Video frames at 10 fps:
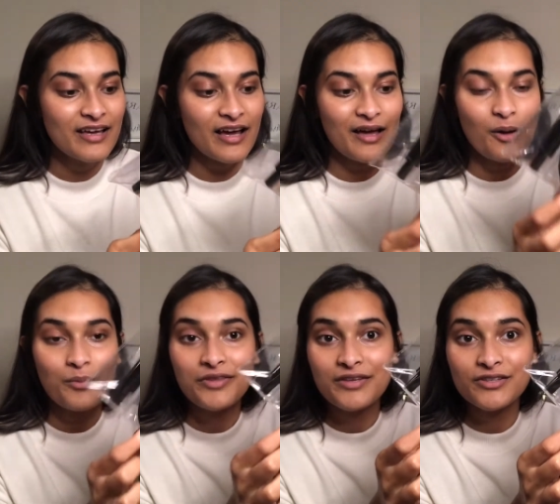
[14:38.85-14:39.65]
Um,
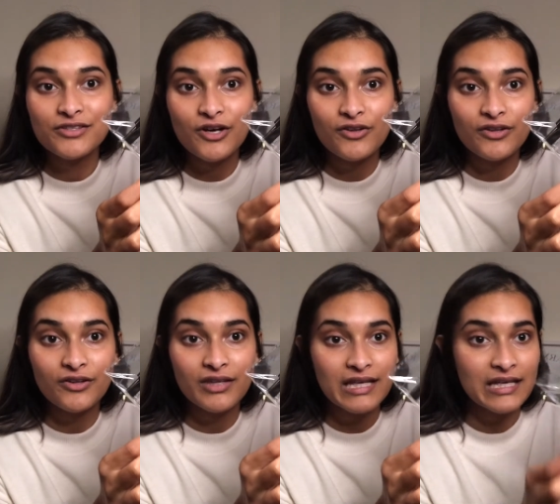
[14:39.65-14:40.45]
these are the
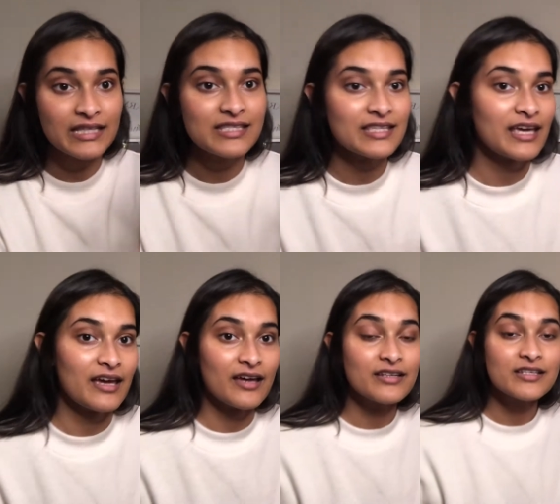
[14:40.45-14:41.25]
lids
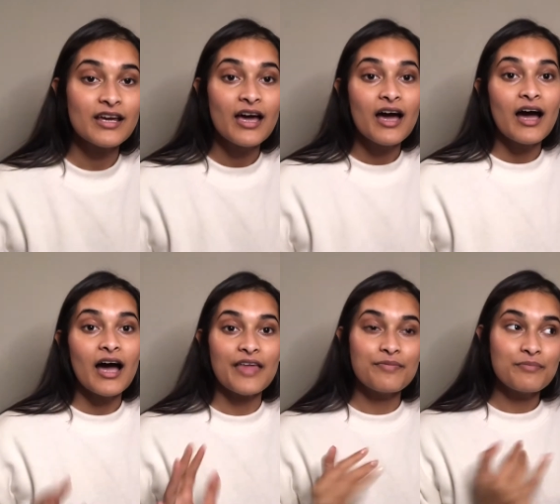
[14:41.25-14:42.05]
and
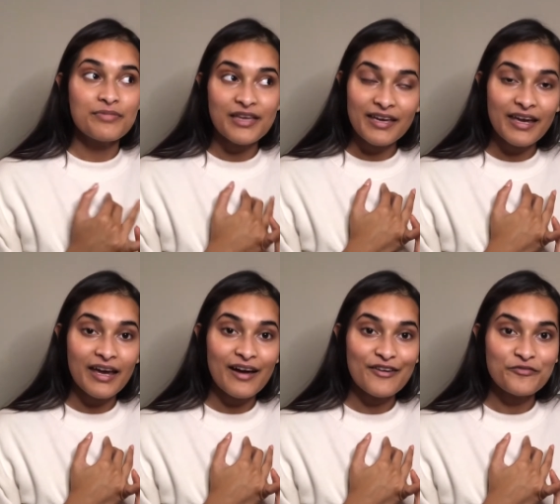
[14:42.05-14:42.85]
I'm
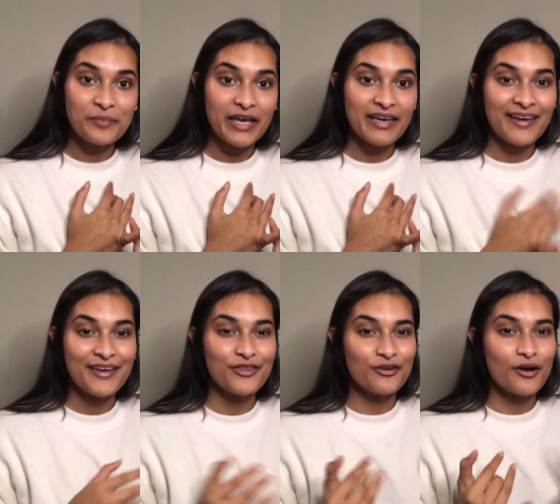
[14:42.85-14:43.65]
thinking of making
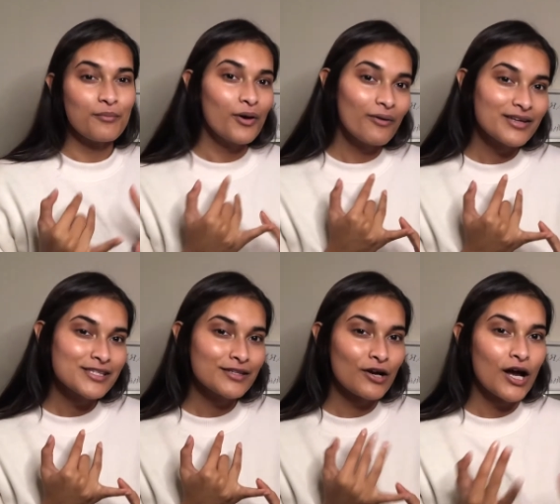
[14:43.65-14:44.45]
either a mocha
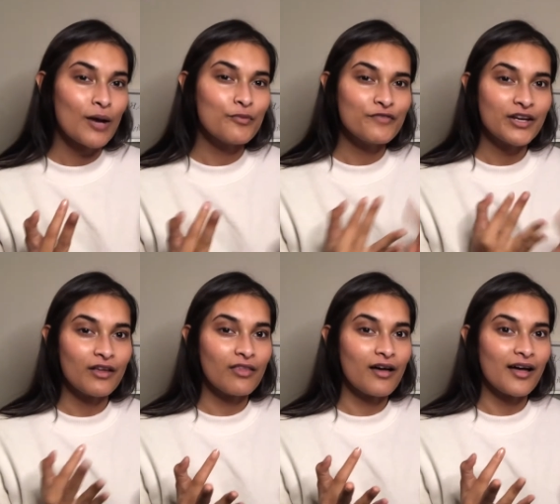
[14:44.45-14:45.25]
syrup,
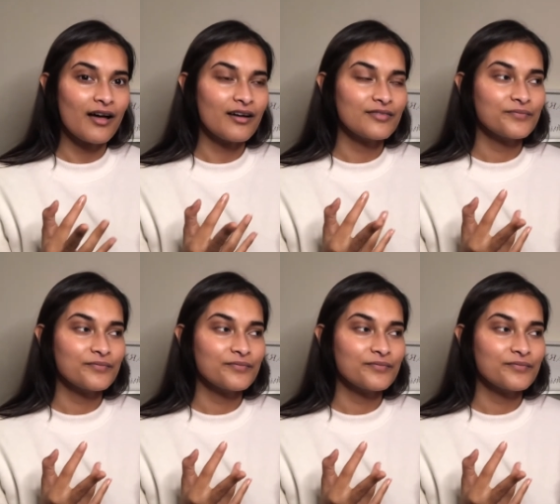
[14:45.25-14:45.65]
vanilla,